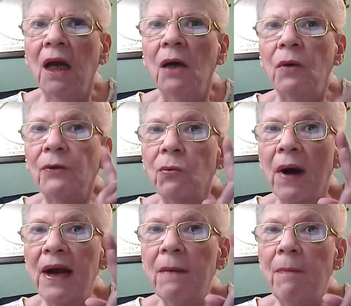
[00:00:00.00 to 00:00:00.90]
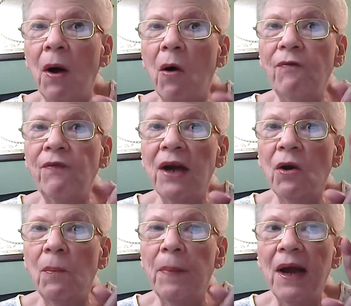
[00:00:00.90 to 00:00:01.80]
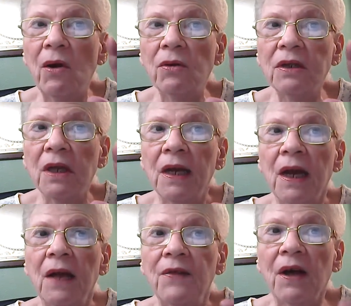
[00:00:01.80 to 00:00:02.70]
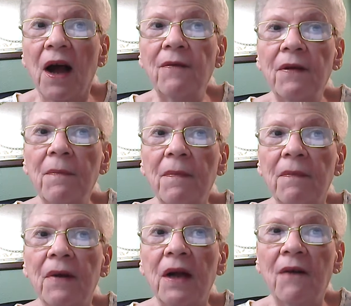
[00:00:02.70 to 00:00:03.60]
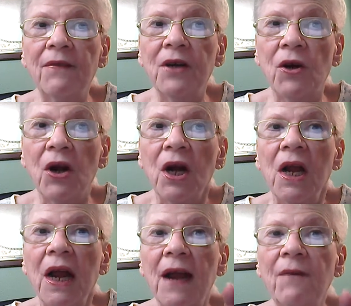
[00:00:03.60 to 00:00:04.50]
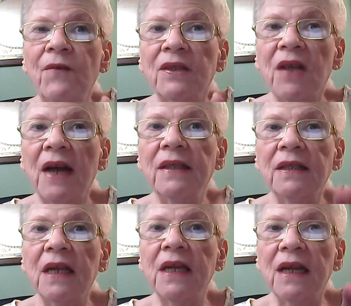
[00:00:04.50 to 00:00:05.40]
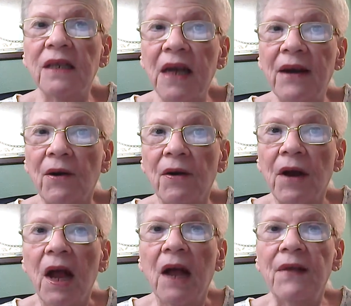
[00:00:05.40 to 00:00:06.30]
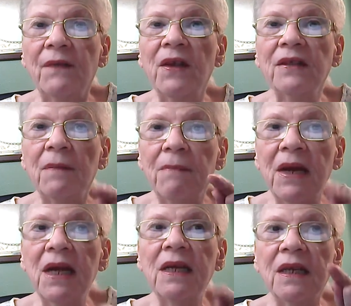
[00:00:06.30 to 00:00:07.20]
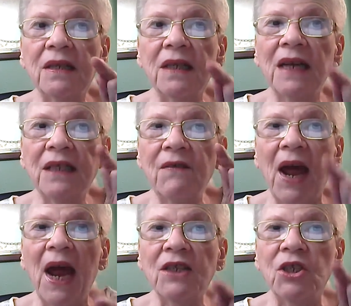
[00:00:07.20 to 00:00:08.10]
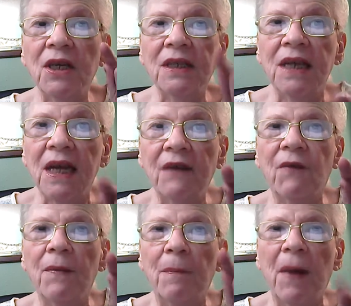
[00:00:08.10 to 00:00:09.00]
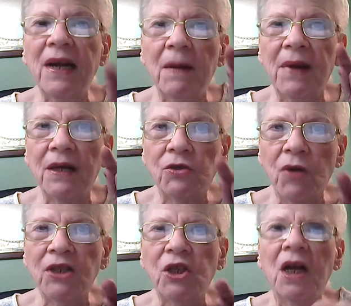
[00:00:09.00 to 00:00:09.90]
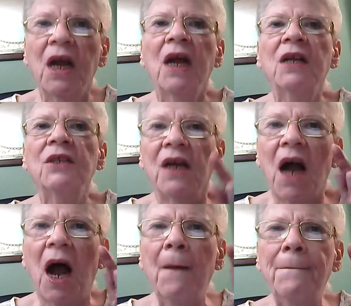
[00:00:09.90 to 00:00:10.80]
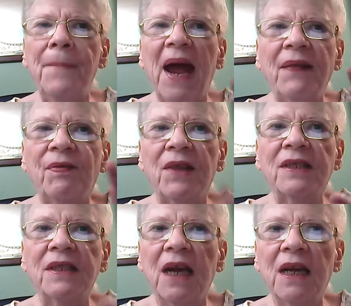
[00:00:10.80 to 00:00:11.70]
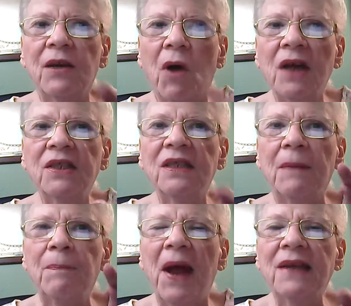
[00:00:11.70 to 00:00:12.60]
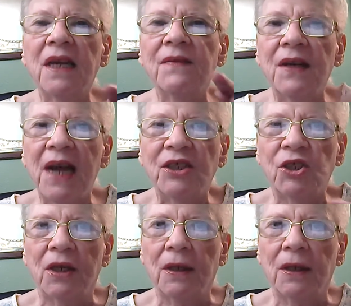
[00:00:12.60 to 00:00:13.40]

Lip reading: with rainbow fentanyl pills, the governor emphasizes in his letter that this immediate decisive action is needed from the Biden administration to combat this deadly crisis impacting the nation.